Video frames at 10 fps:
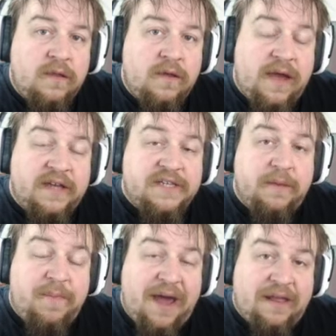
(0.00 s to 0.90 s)
as a
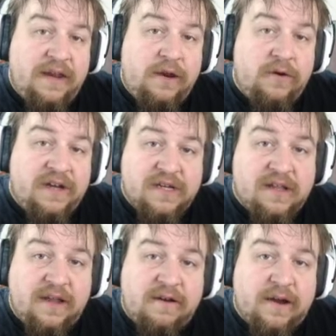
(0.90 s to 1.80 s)
paladin or as a
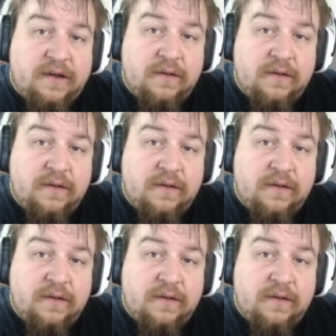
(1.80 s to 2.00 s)
cleric.